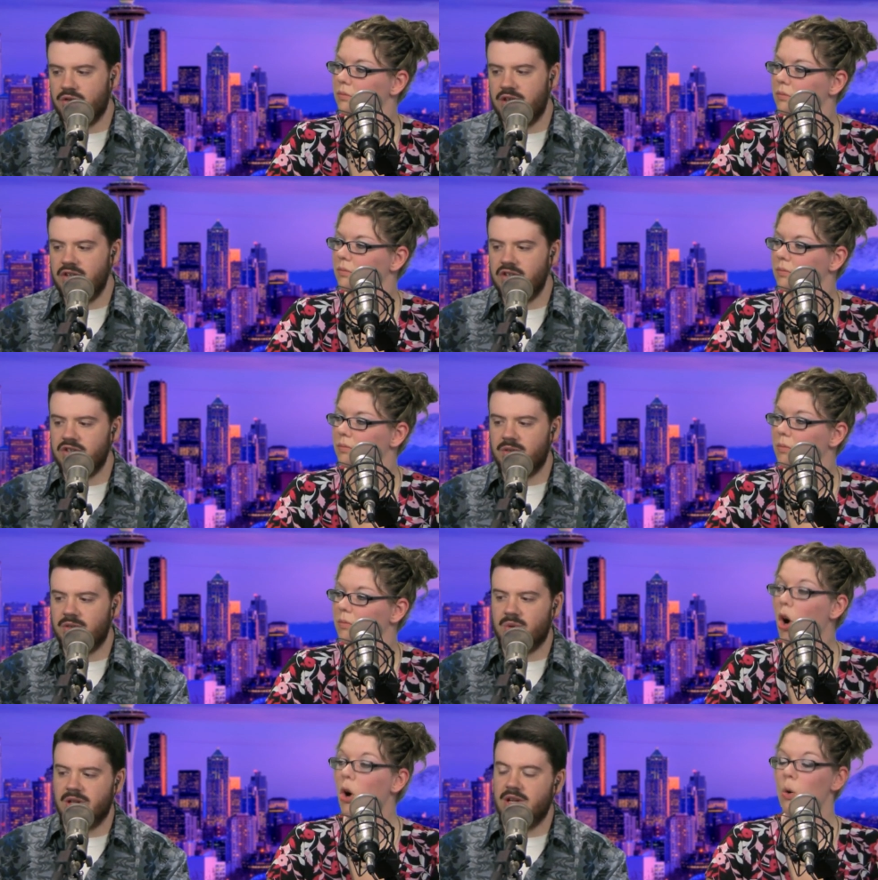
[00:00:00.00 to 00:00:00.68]
Speaker 1: This
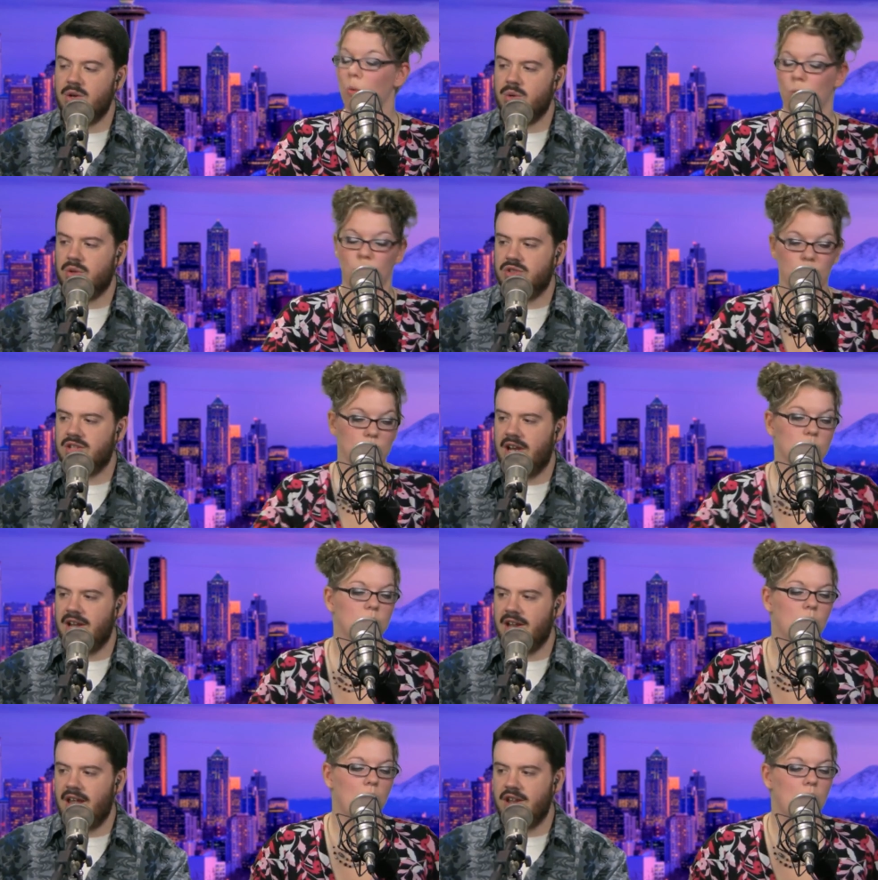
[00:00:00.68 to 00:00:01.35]
is a really oh. cool
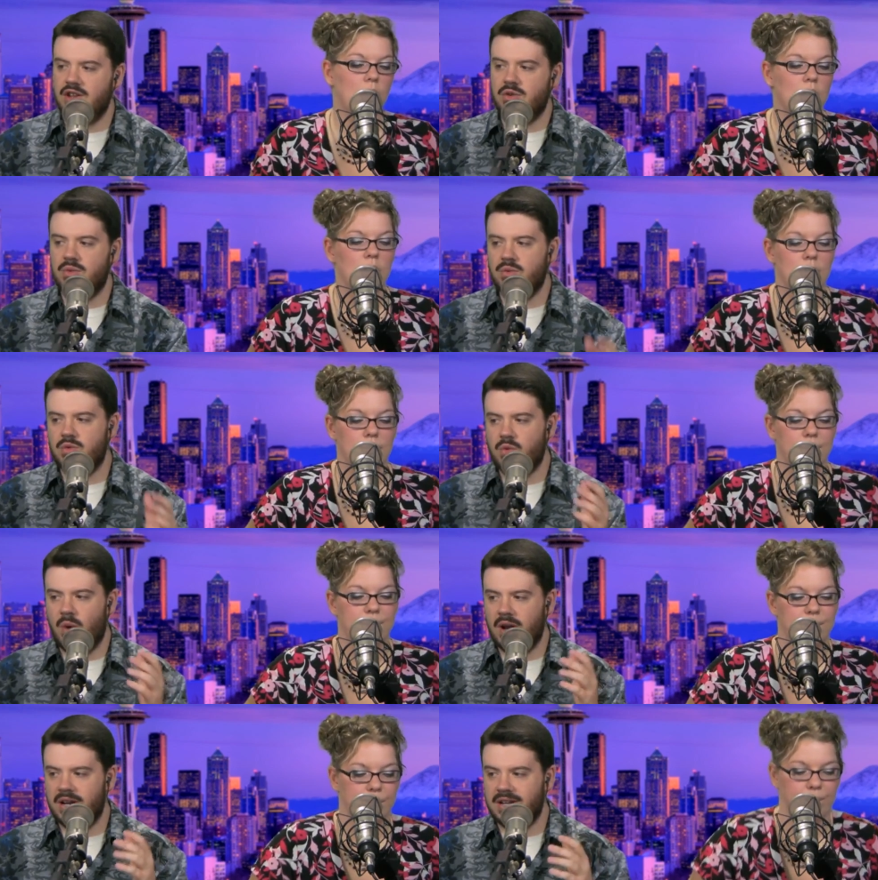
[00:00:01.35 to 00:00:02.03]
site, and you,
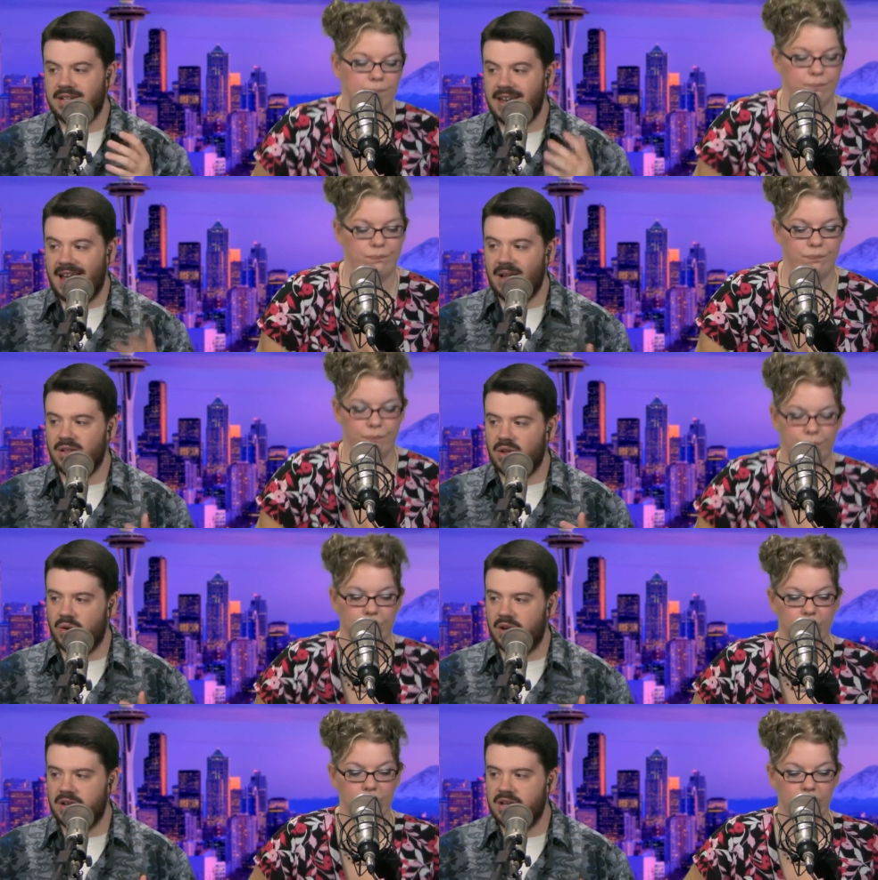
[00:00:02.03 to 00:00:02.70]
you wanted to
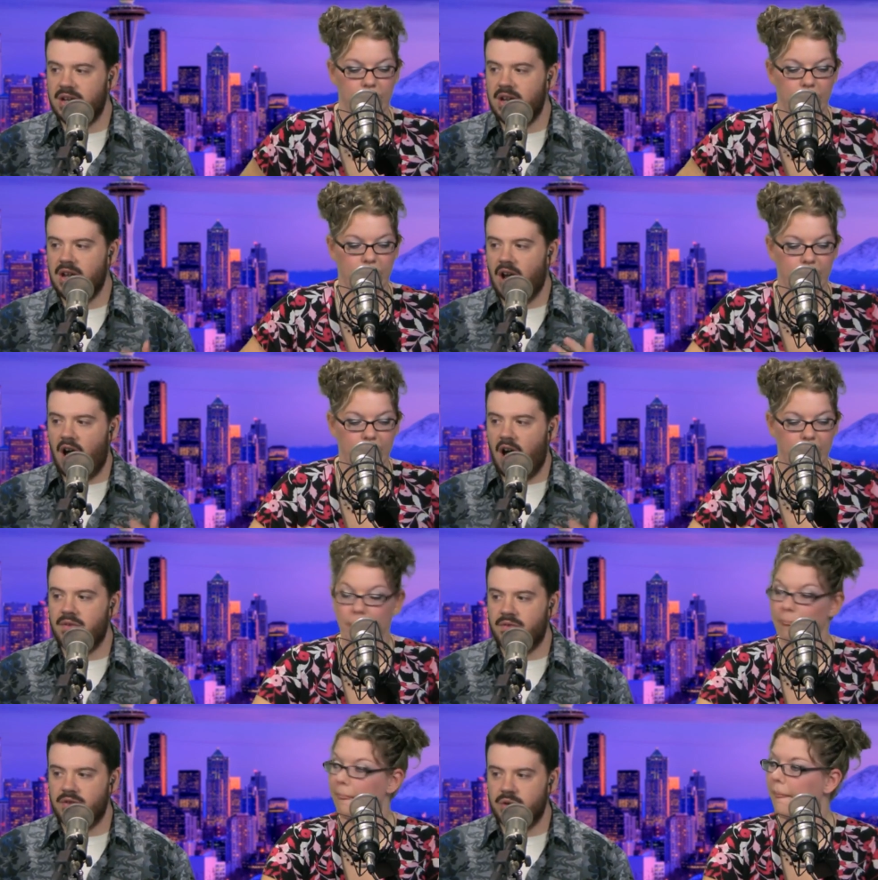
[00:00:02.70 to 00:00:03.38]
download it
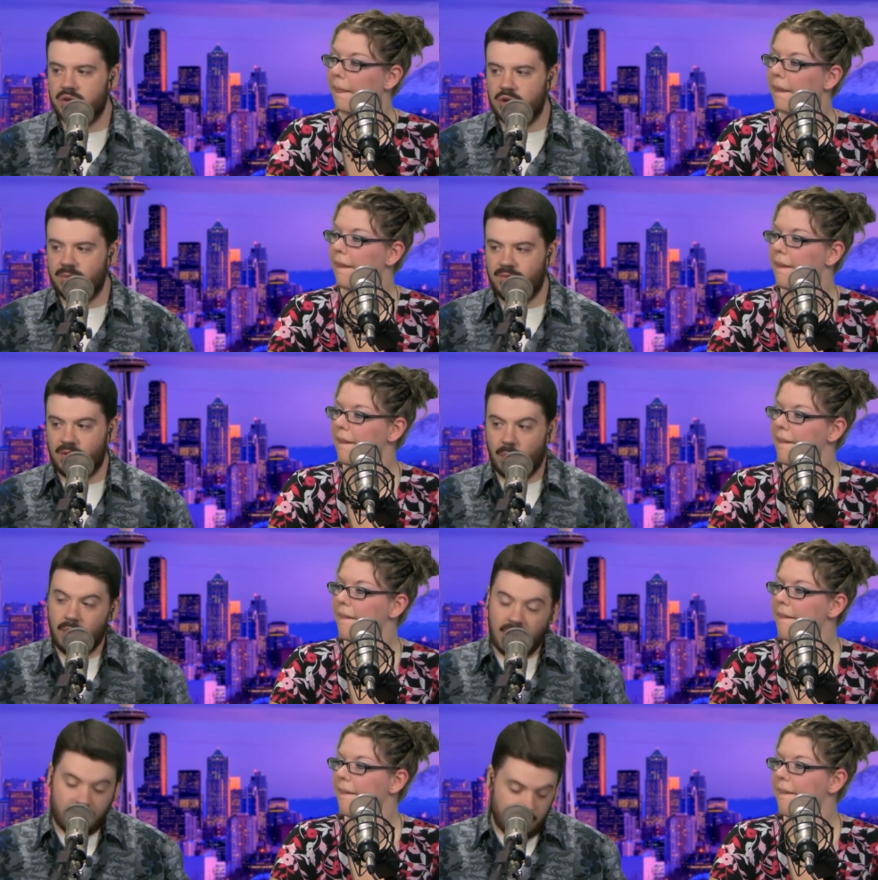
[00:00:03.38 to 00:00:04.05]
off of YouTube
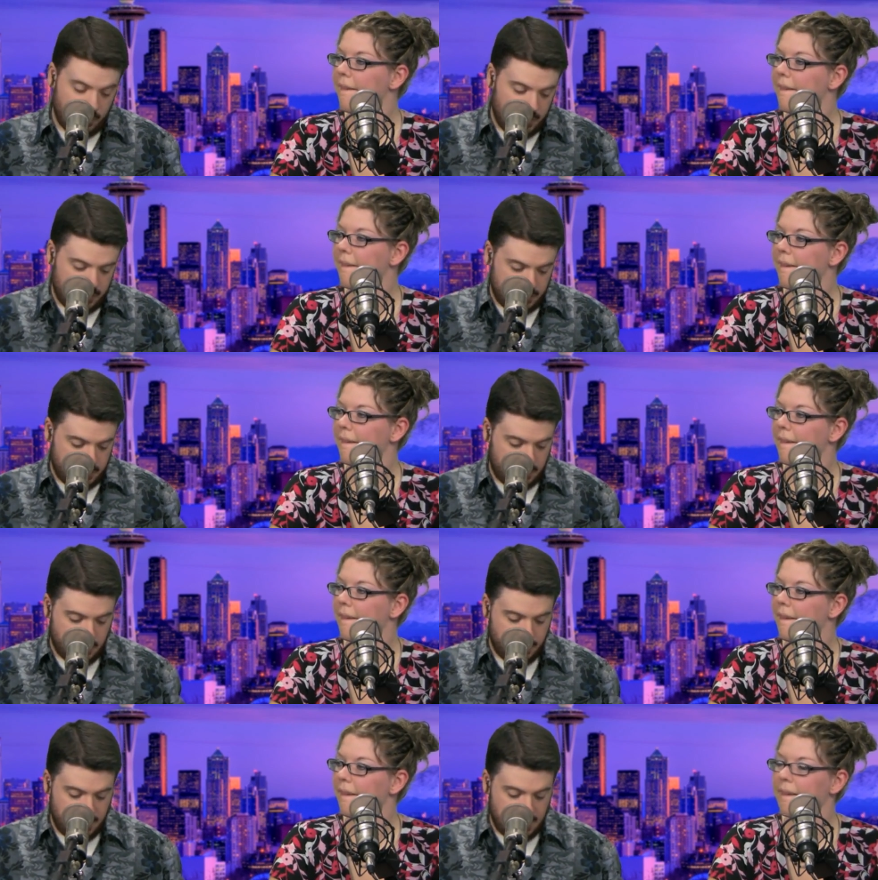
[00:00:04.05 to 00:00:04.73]
for whatever
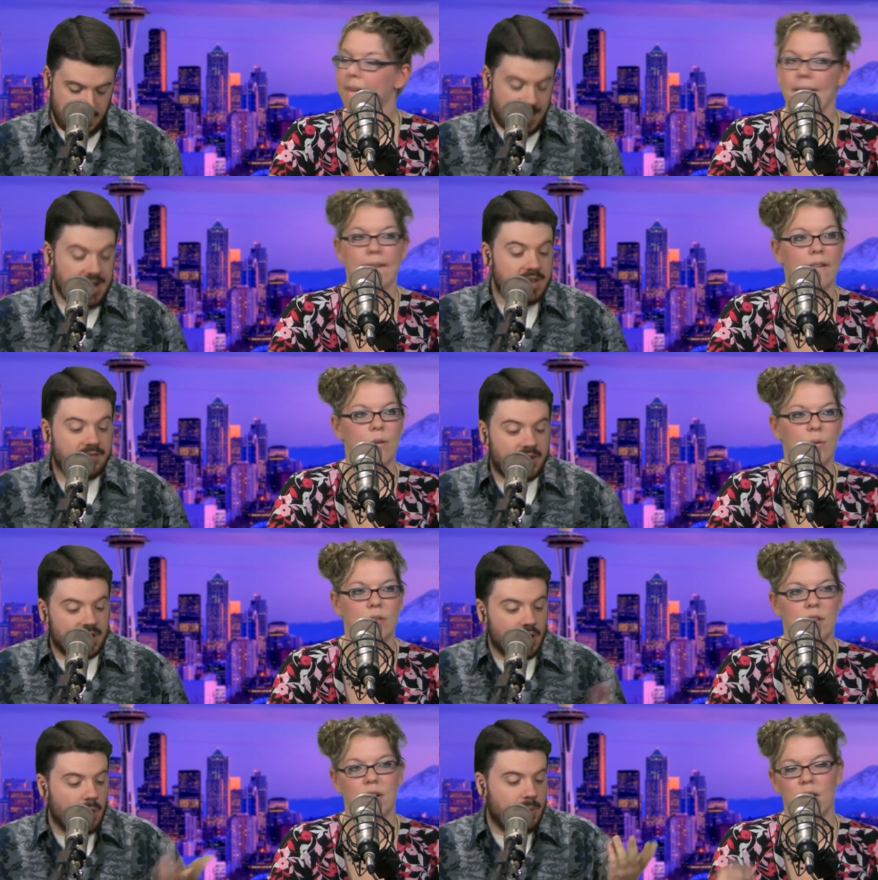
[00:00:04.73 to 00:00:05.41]
reason. It could be any
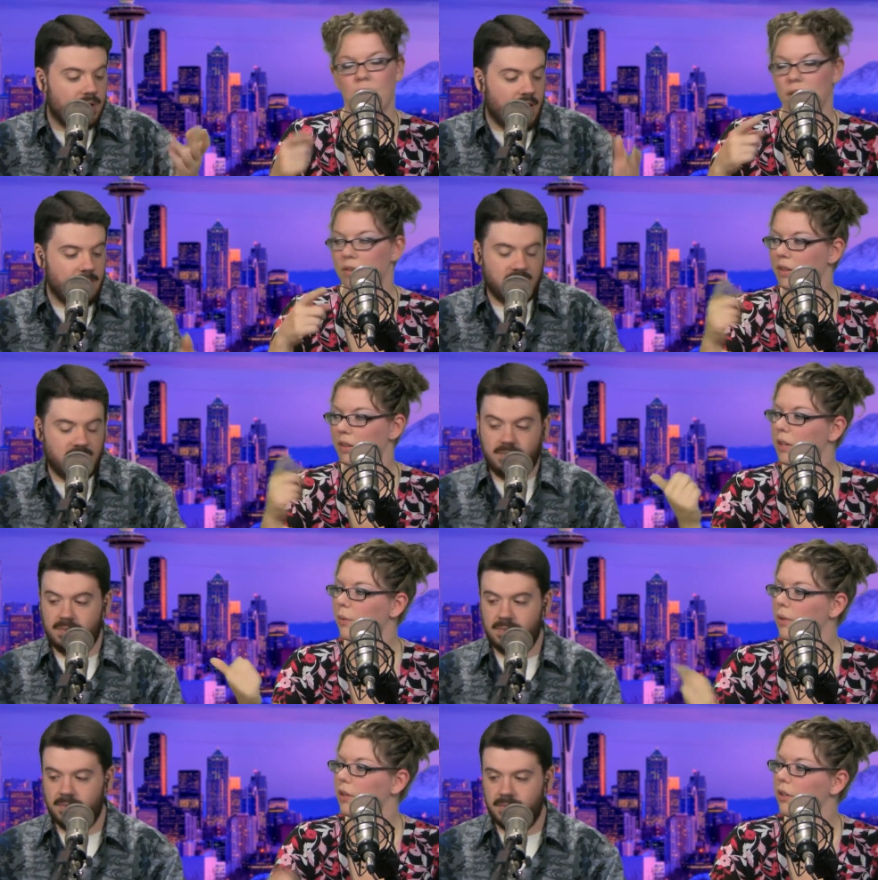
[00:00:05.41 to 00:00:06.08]
video, They're but I'm
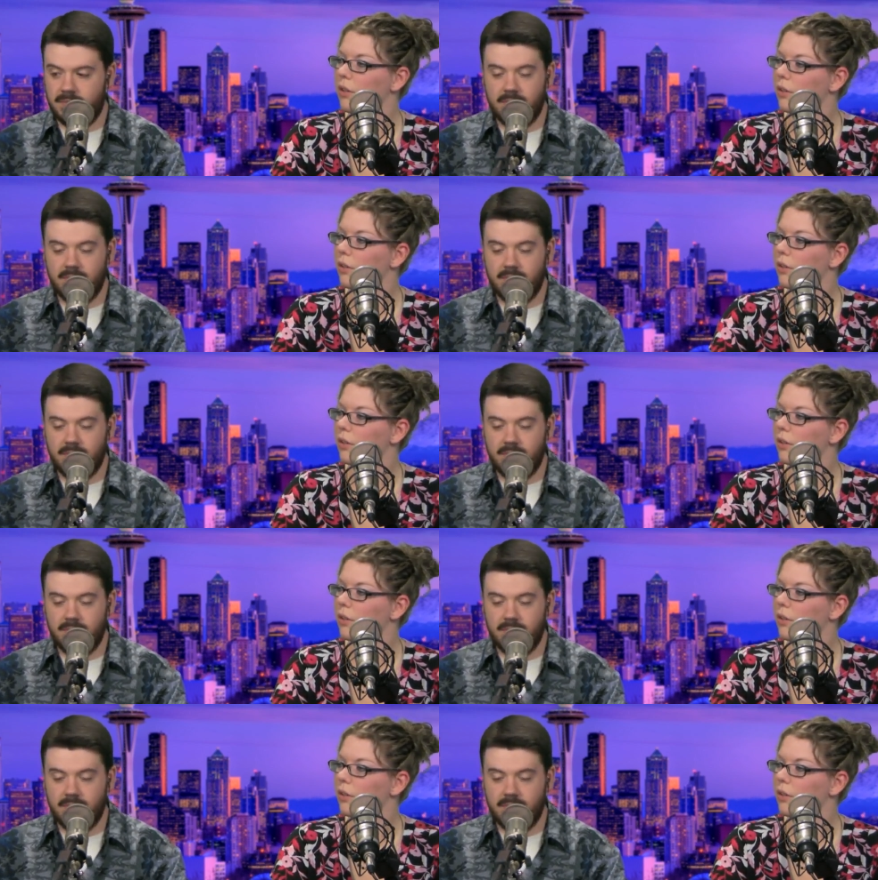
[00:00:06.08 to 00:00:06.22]
just what